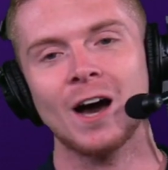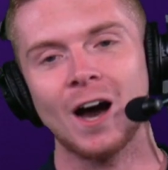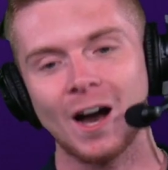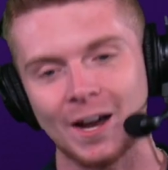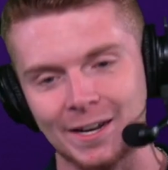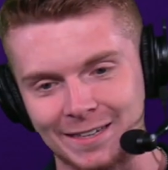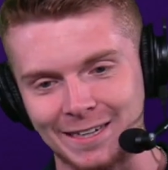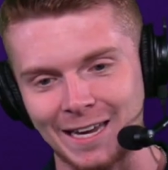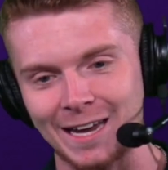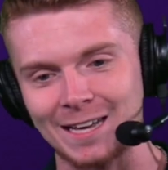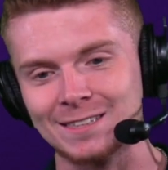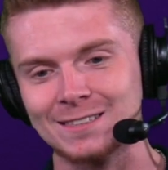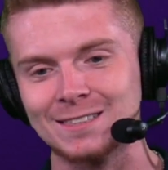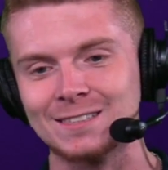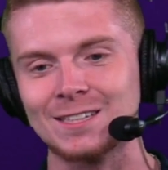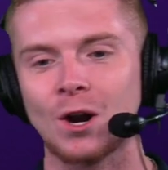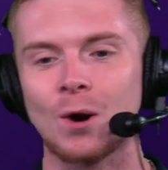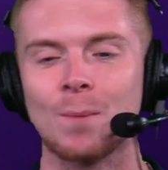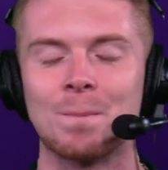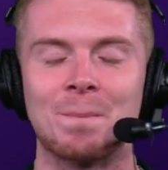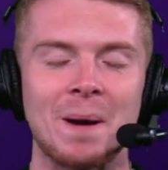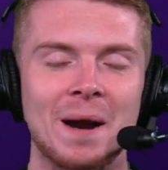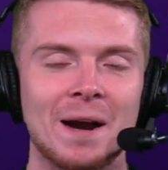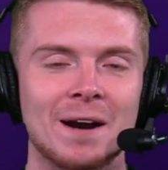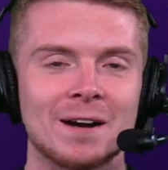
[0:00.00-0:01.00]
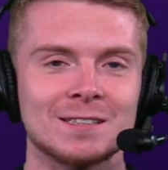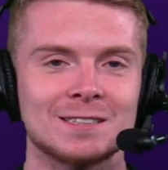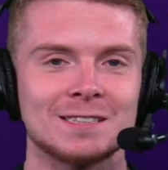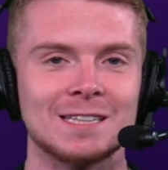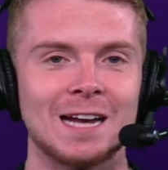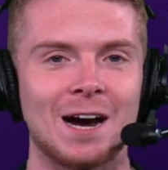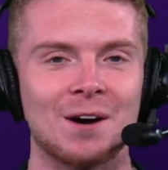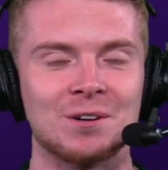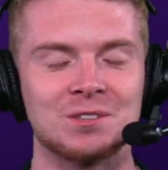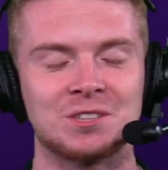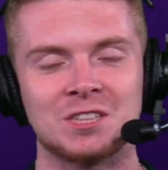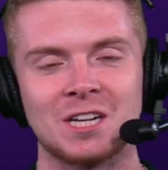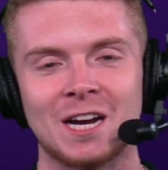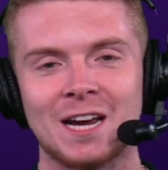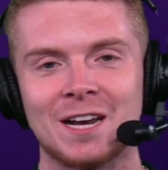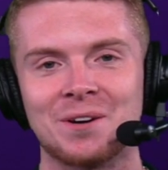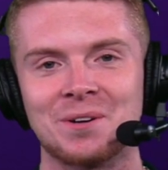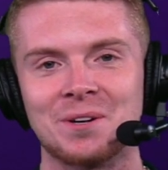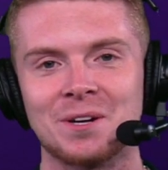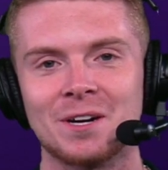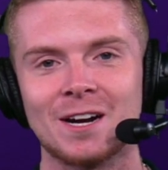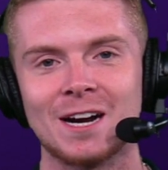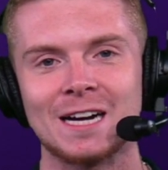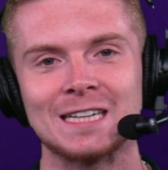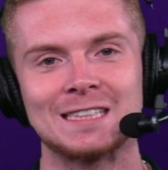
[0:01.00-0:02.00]
against our Bears Now channel
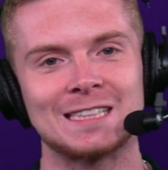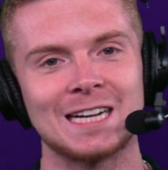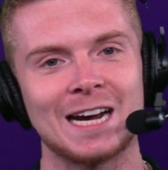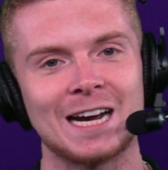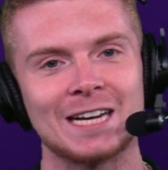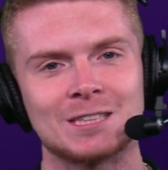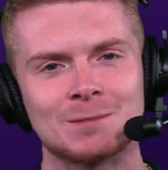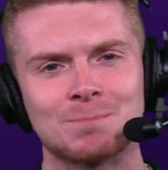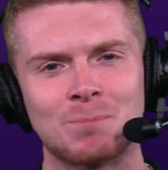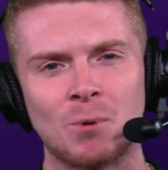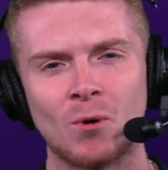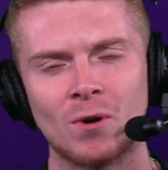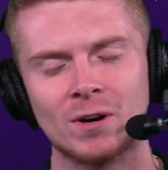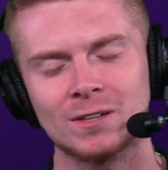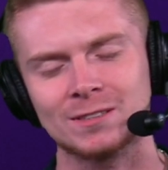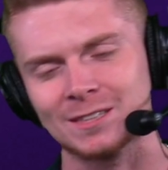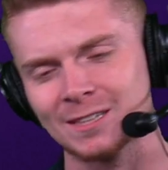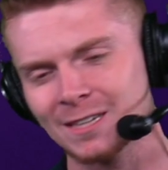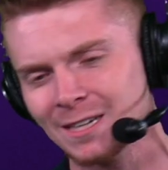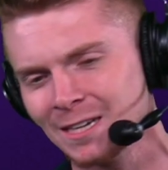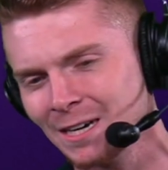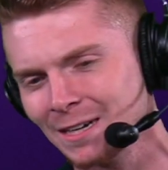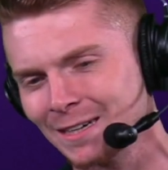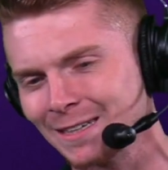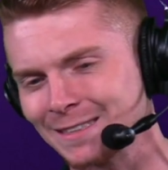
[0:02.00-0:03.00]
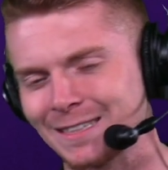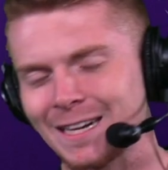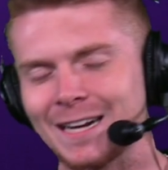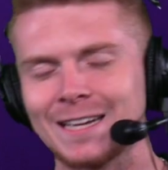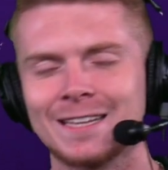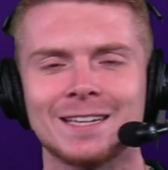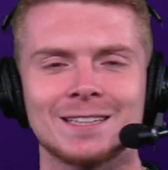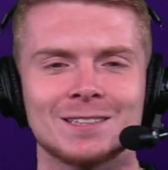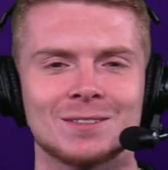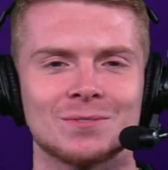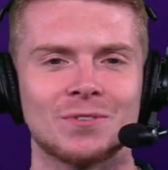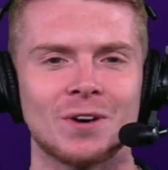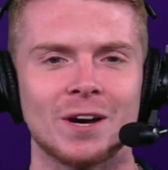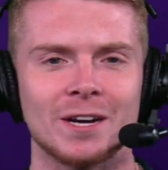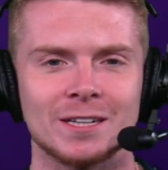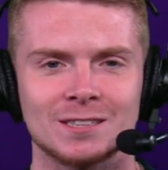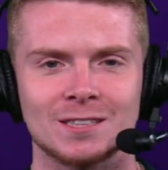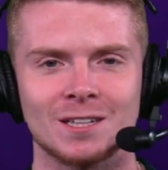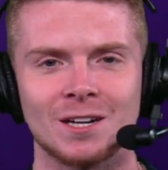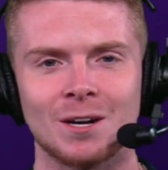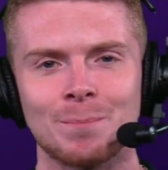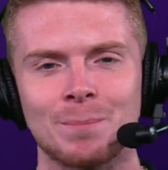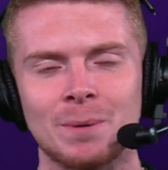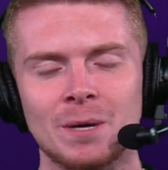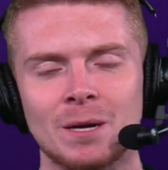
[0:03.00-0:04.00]
here at Chat Sports. Listen, I think the Vikings are
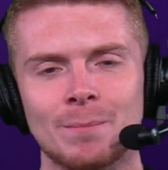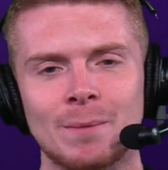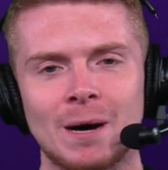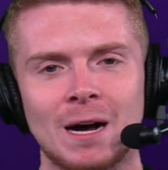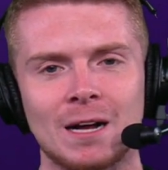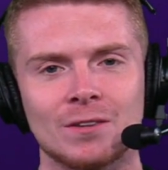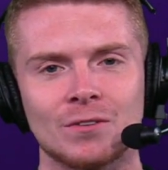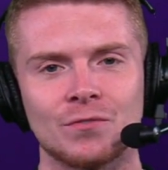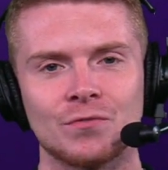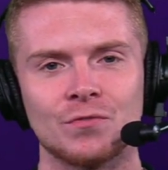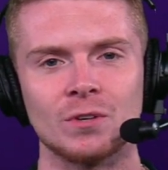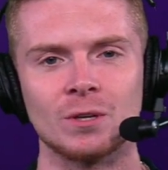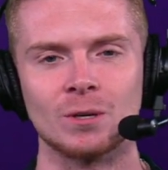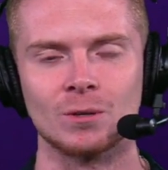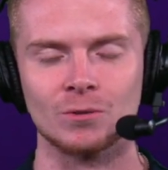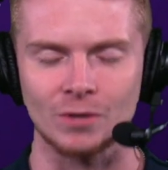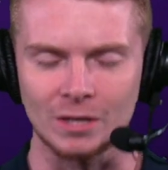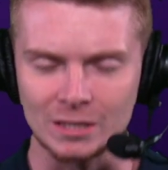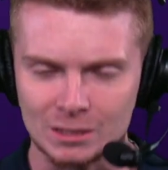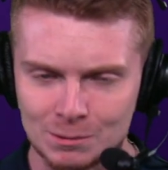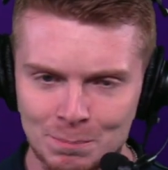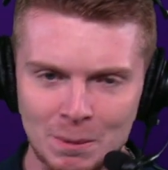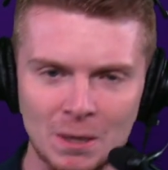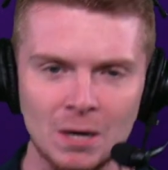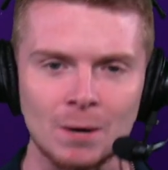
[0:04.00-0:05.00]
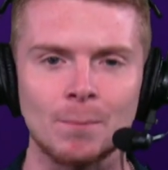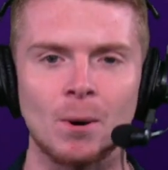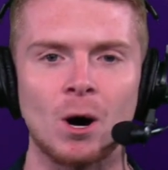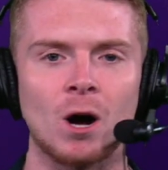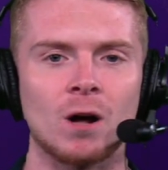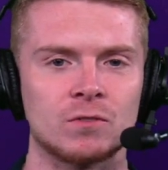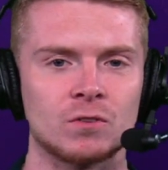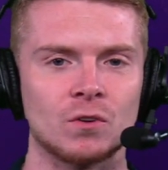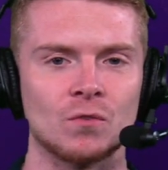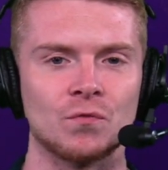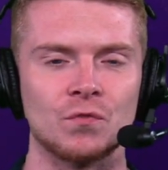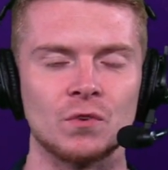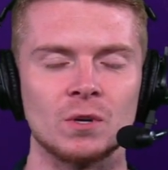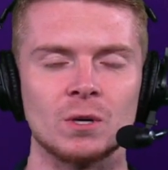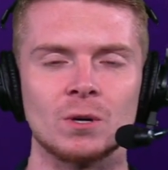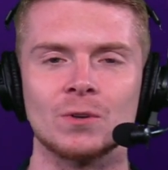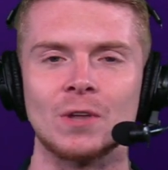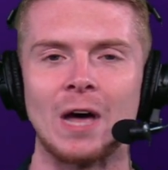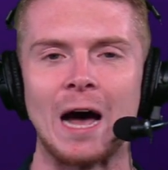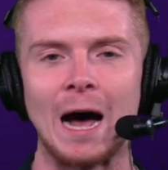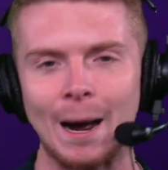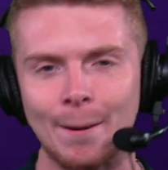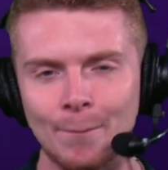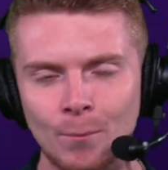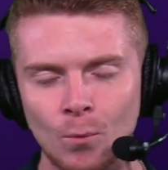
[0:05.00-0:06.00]
going to beat them on the field. Let's beat them off the field.
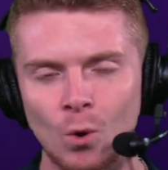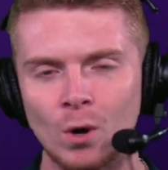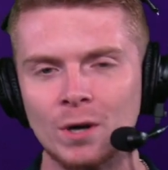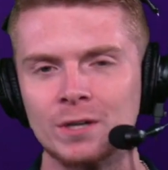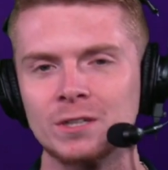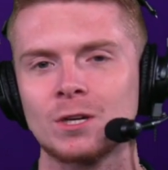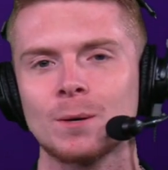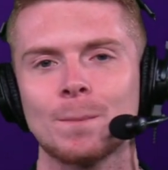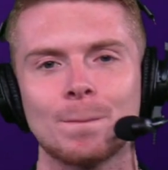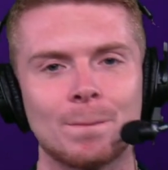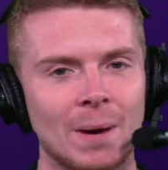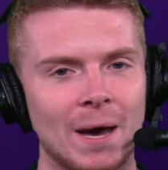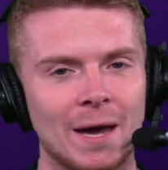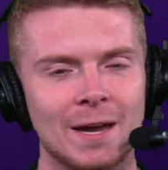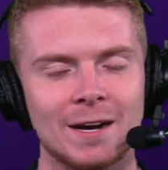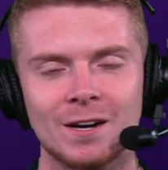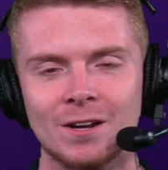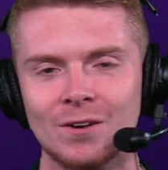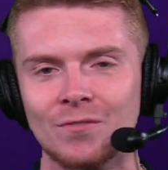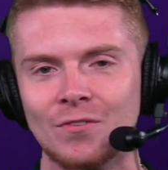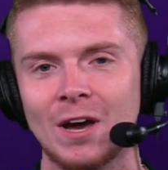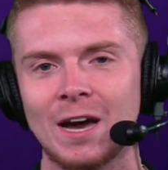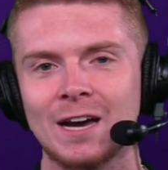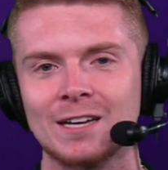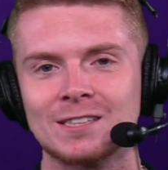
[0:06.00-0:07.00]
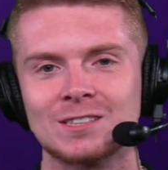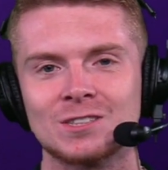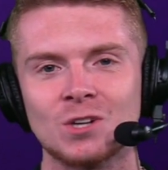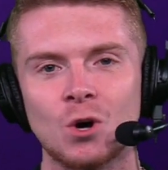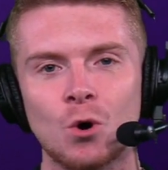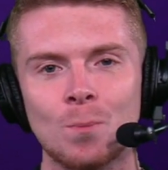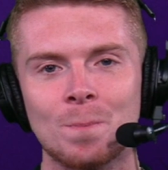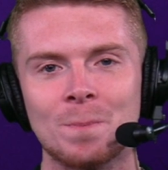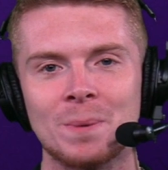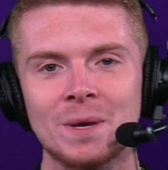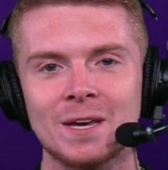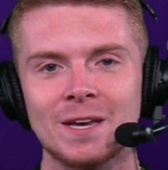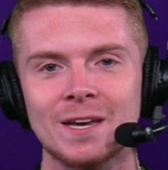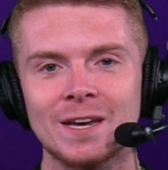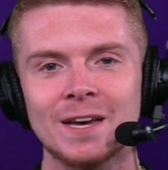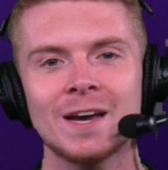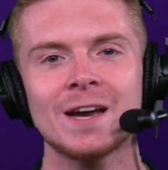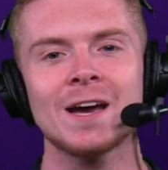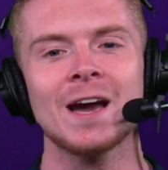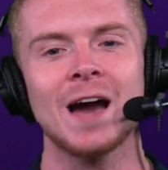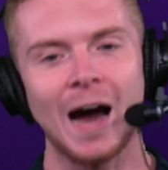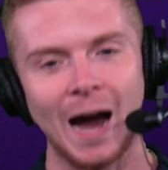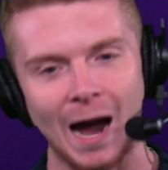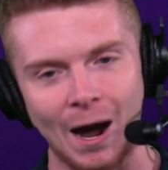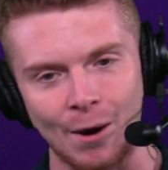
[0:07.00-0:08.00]
I'm one competitive SOB.
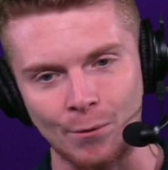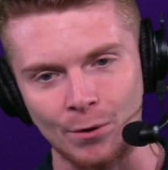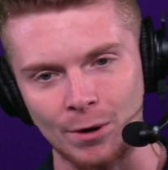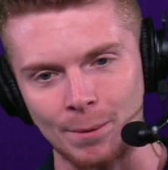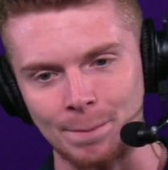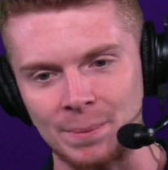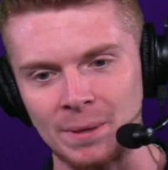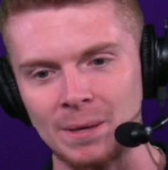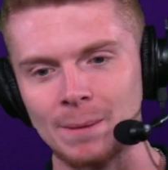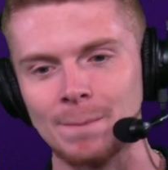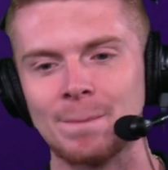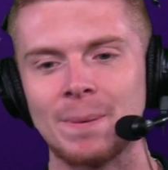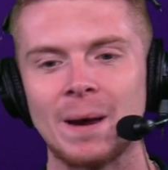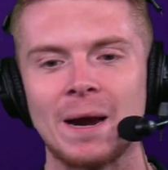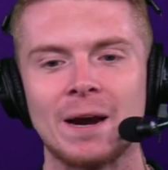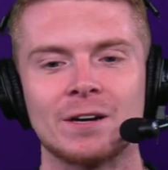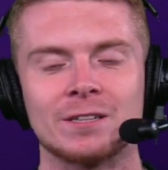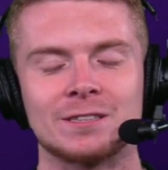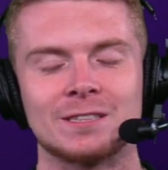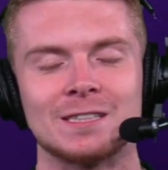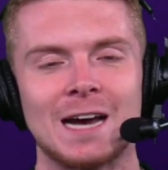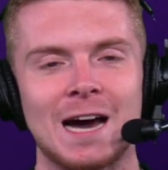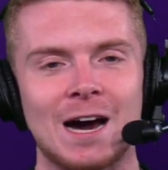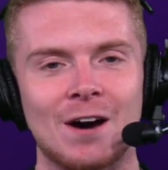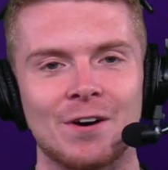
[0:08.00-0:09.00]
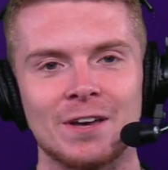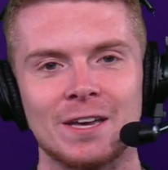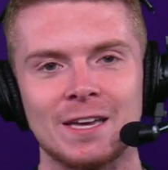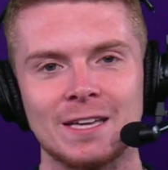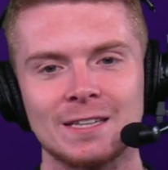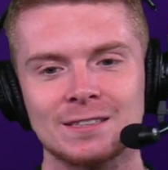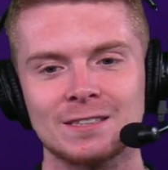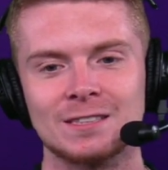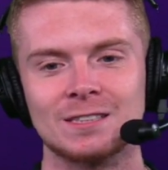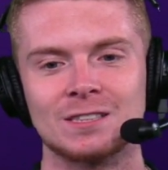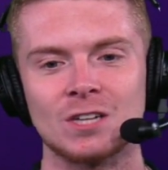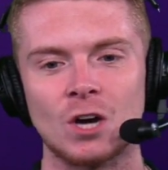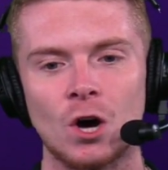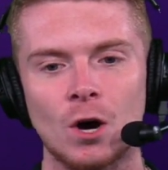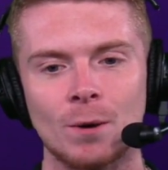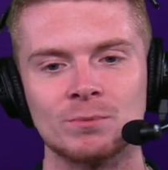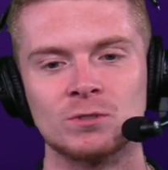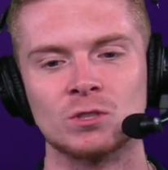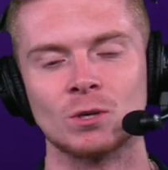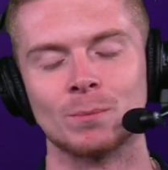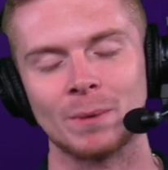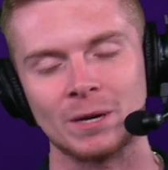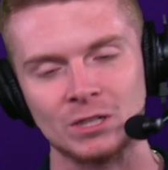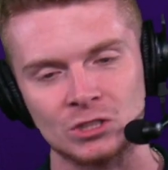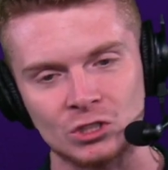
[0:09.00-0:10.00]
I want to beat Bears Now in sub.
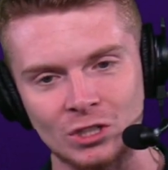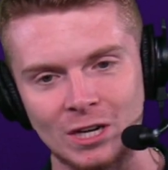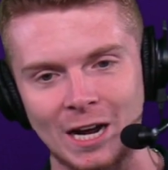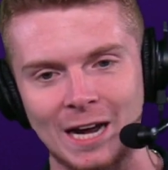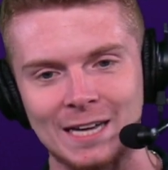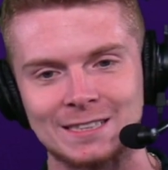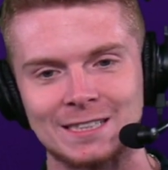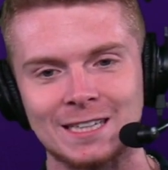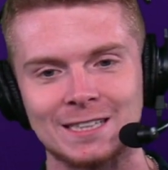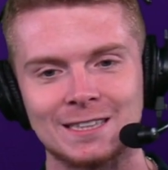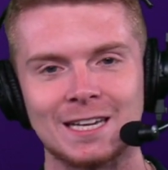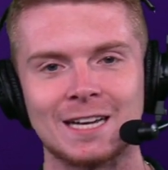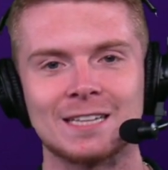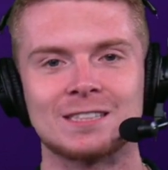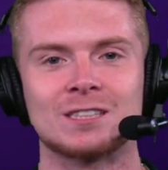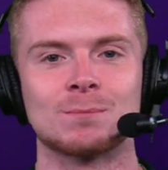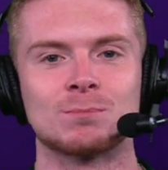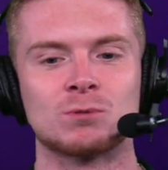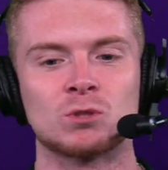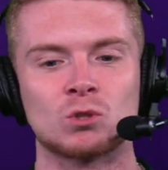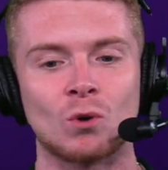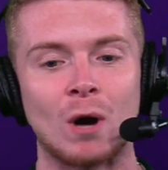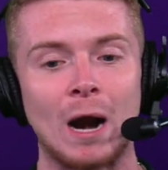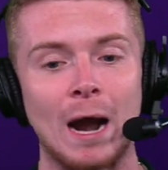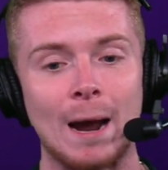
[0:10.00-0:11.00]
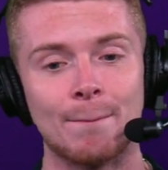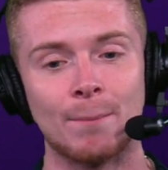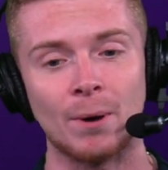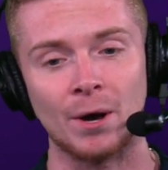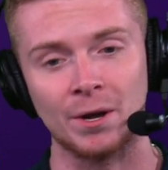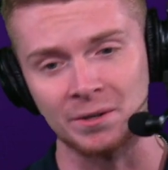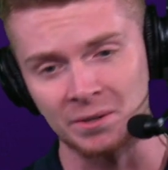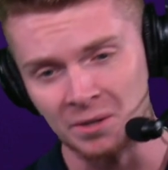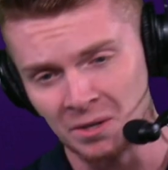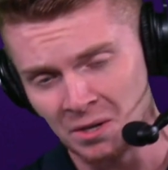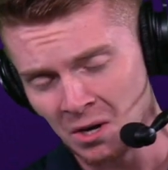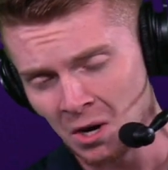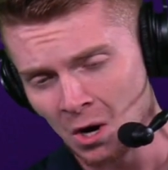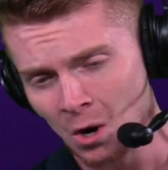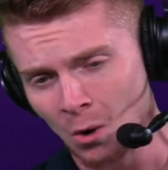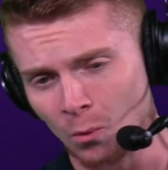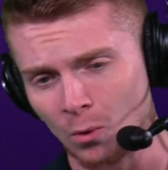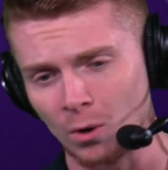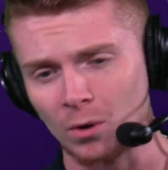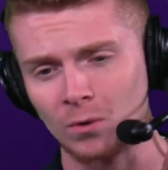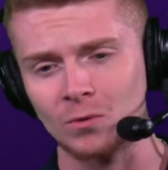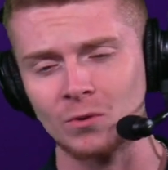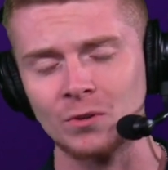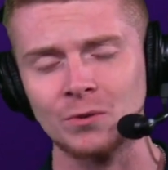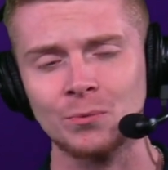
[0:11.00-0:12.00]
So make sure you guys hit that subscribe button.
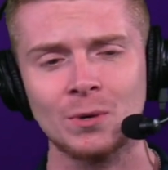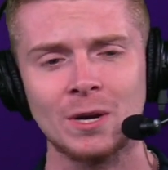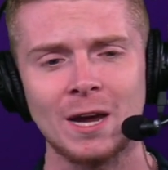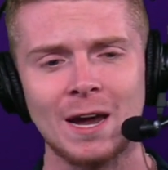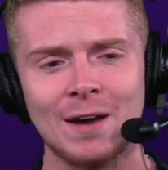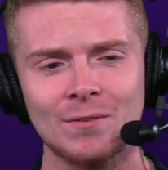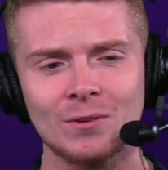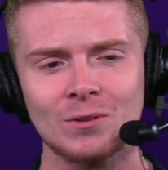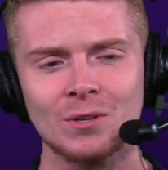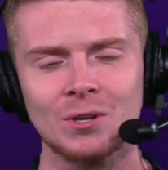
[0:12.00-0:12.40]
We have a